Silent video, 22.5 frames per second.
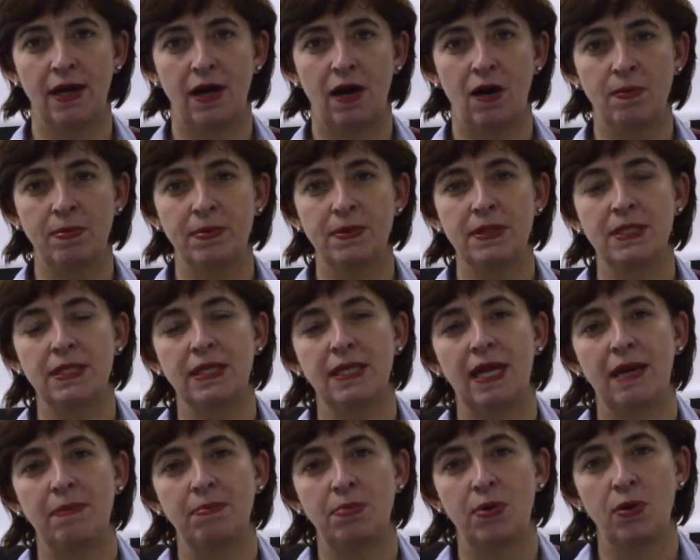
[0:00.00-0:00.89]
Up until
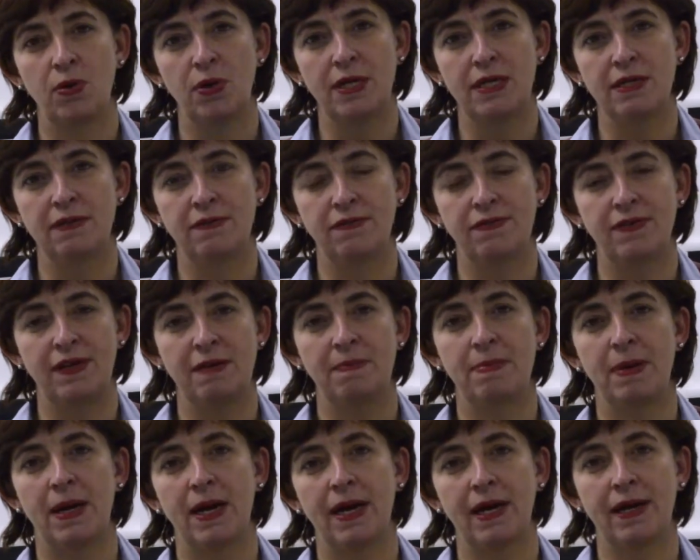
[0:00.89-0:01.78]
that point,
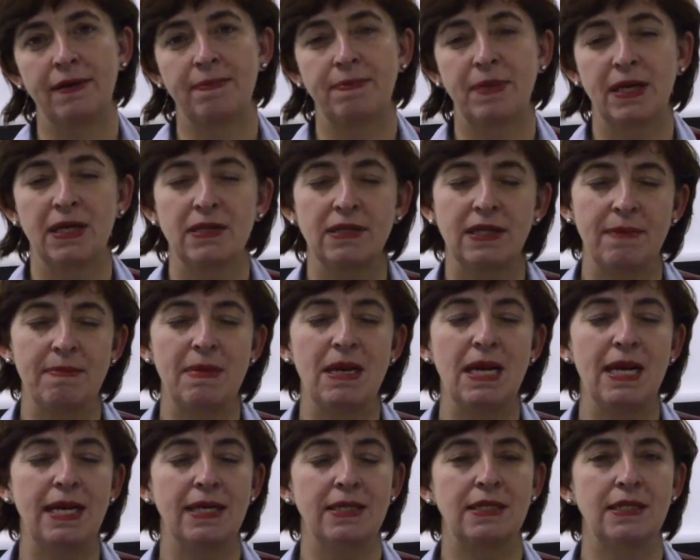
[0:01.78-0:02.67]
feedback, because I'm
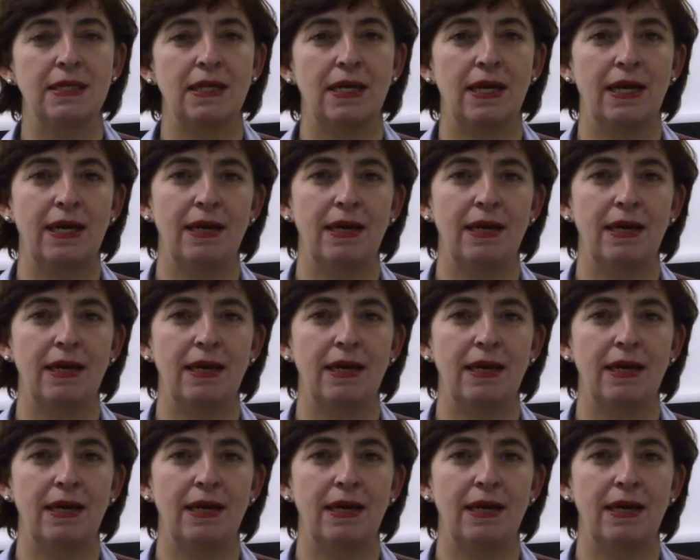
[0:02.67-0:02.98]
late